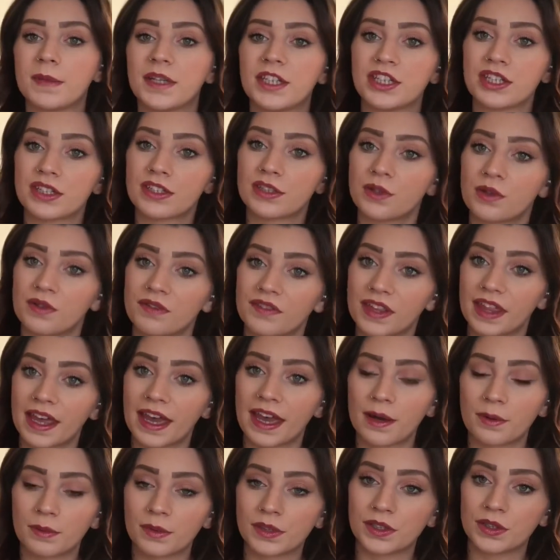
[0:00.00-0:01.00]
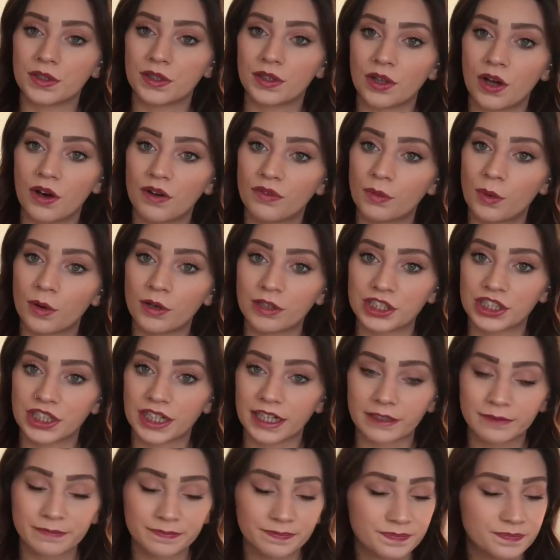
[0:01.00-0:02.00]
just over that. We do a lot of
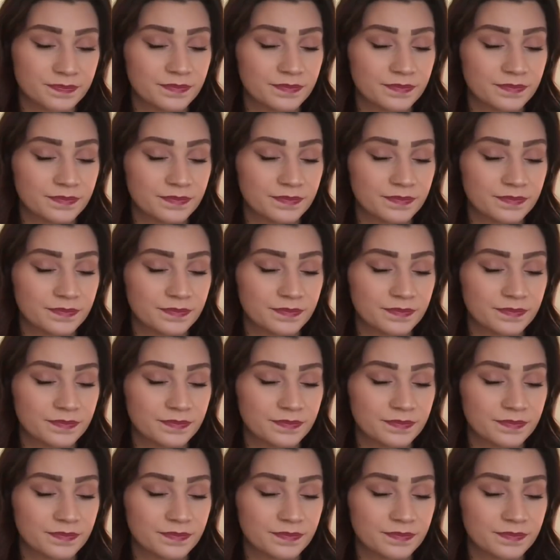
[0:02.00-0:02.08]
washing.